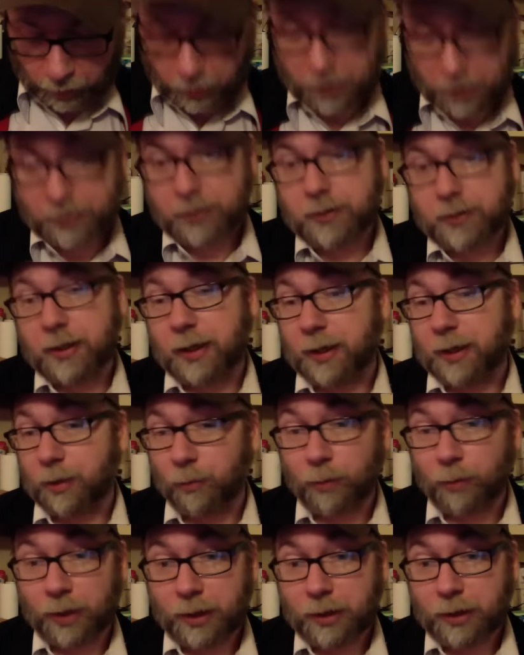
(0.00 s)
I just had like a
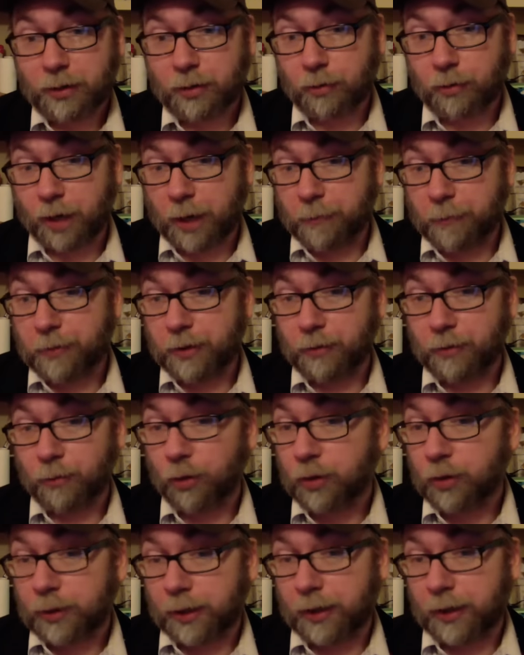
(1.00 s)
really crappy
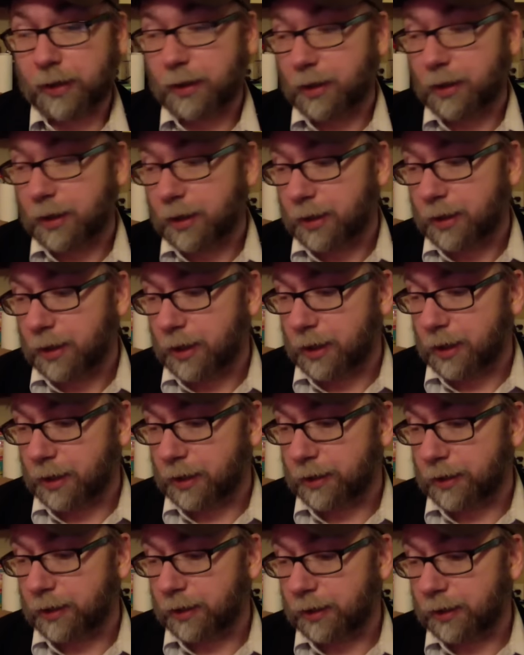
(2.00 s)
work day,
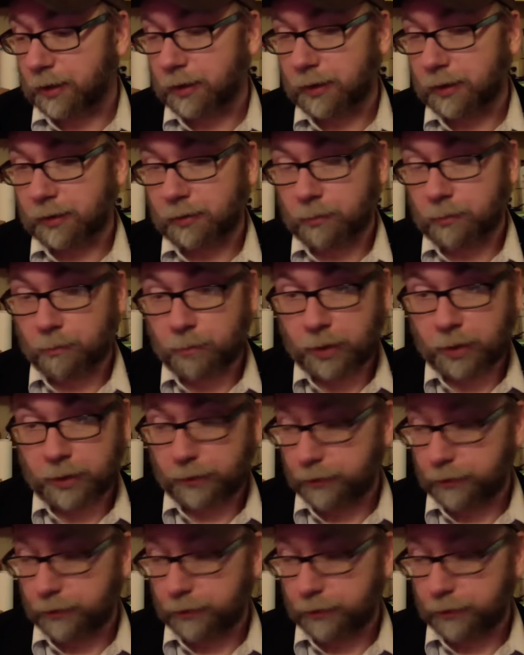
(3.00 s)
and but